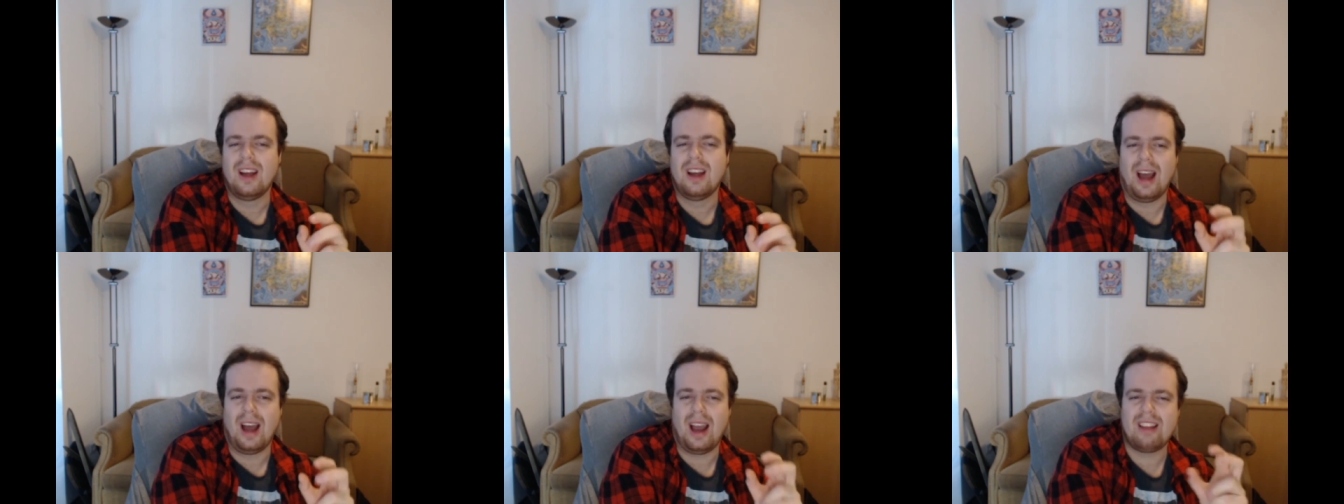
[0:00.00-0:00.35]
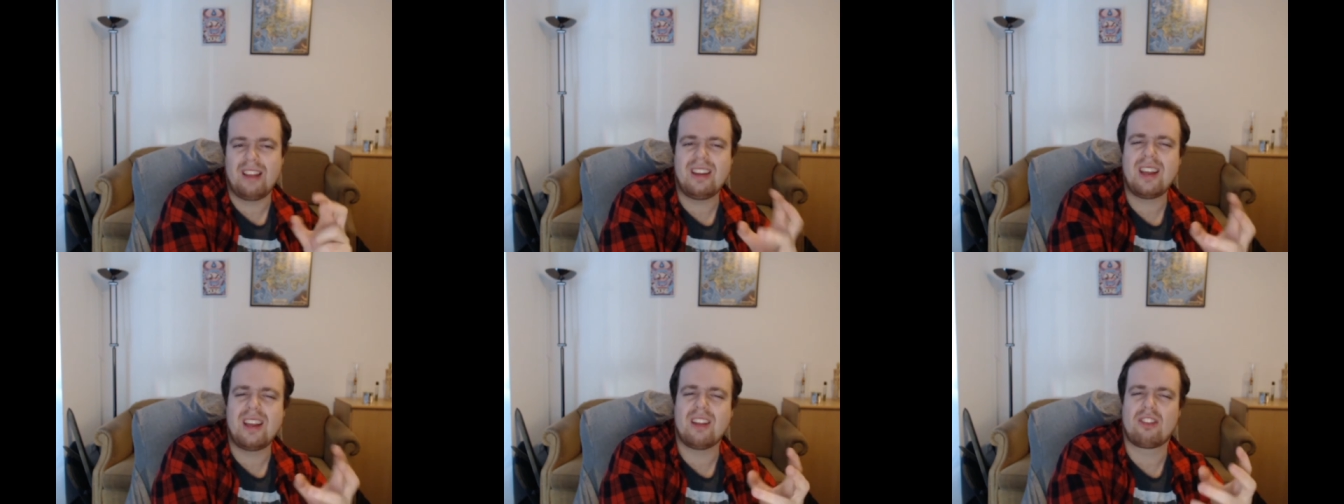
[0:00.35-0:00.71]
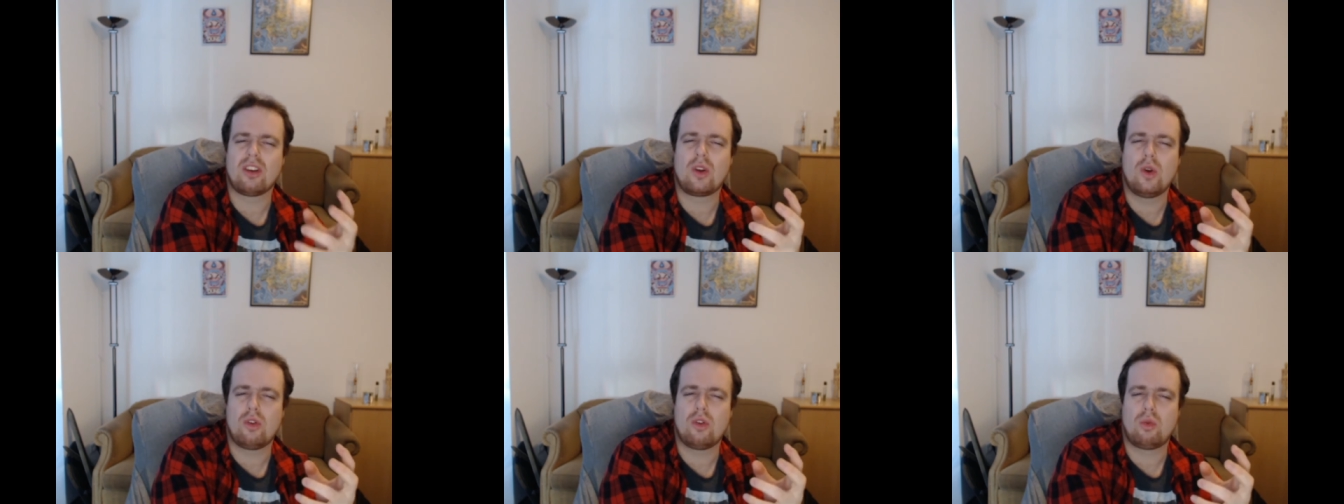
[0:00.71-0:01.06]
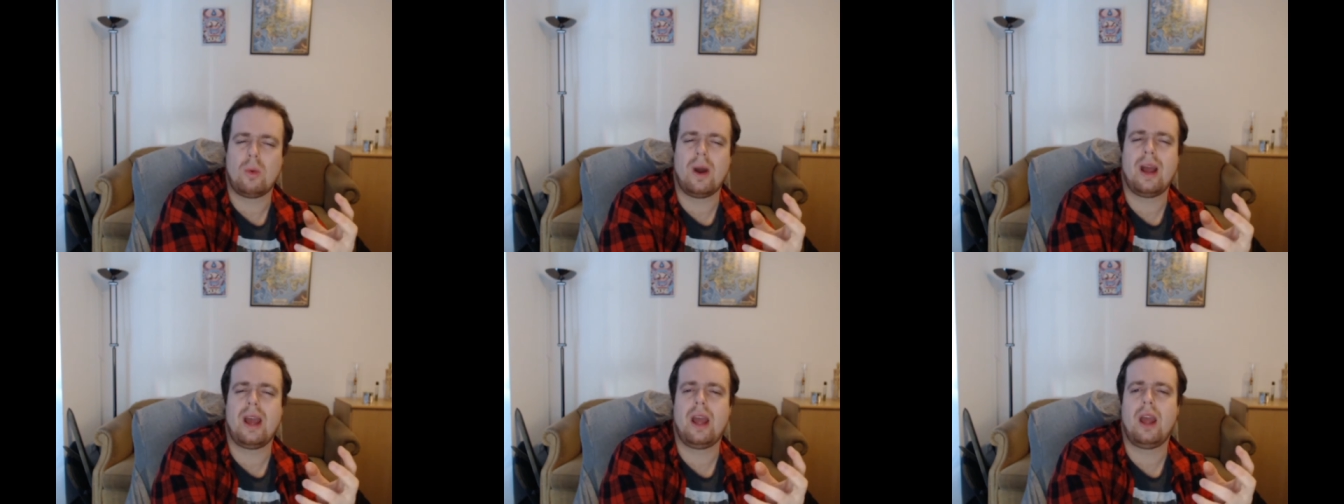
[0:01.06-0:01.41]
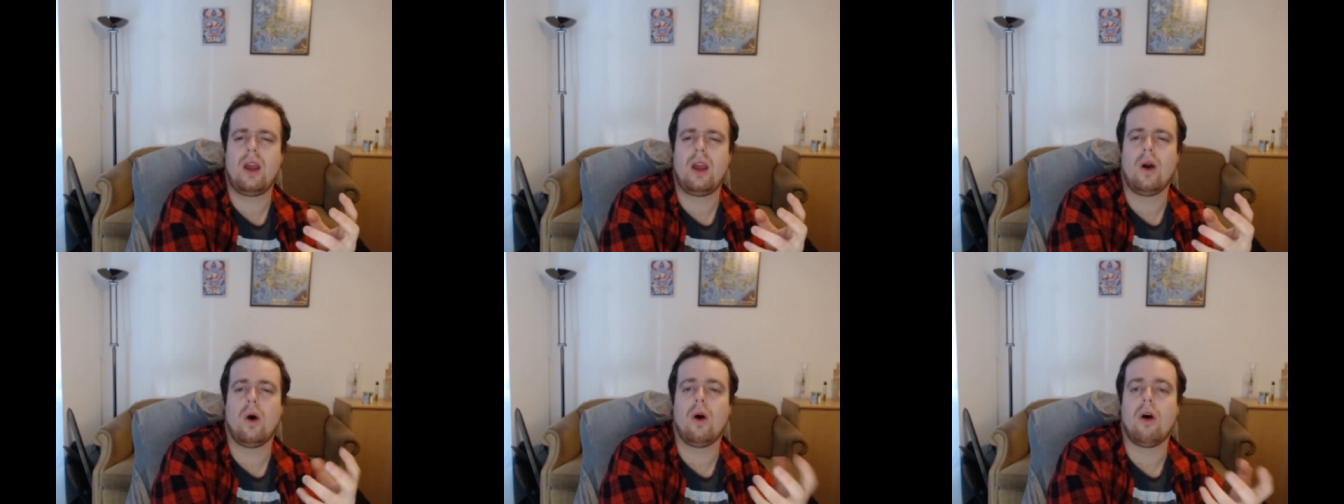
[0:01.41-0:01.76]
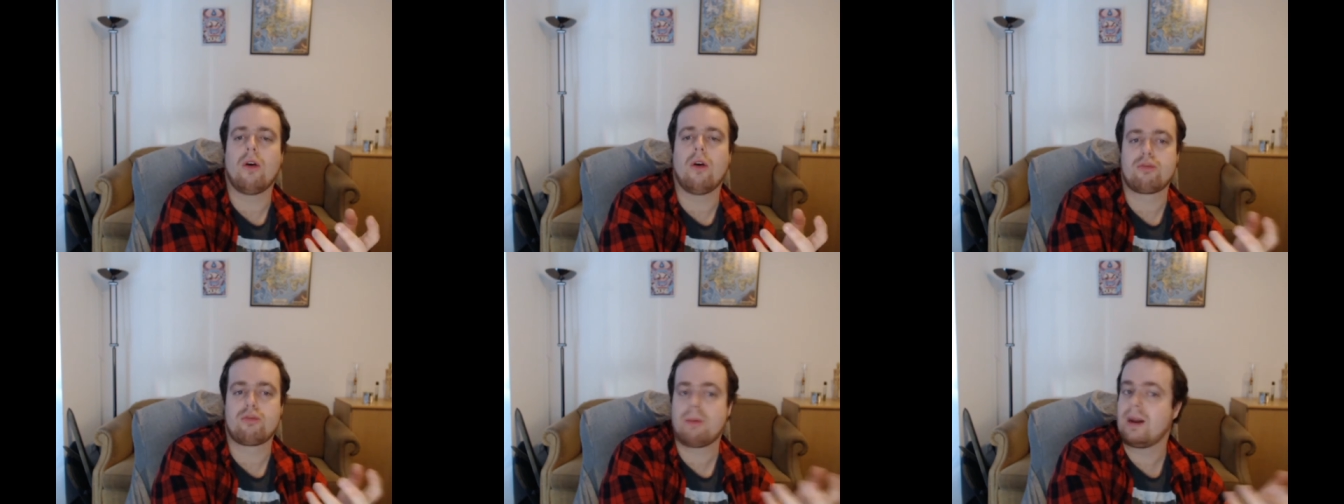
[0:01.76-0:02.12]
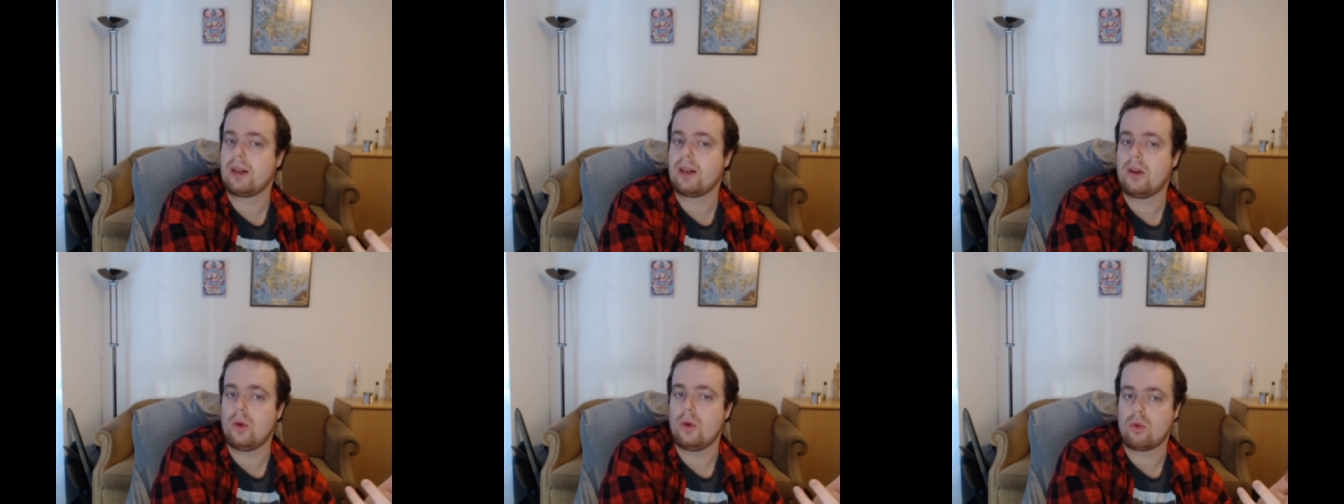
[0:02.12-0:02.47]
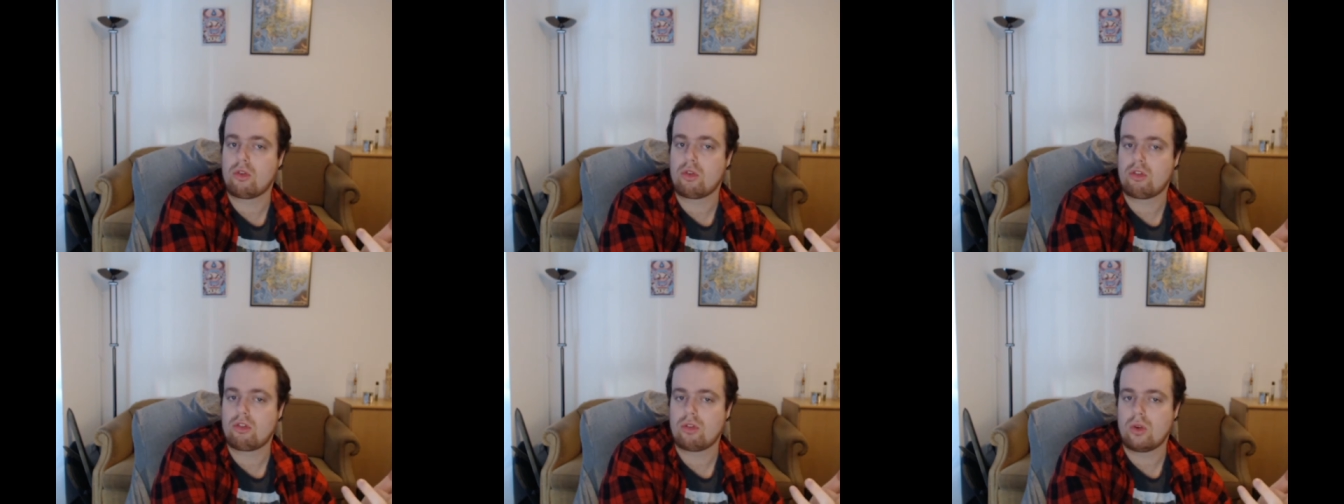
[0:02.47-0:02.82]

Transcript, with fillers: I think it's a good way of spreading news.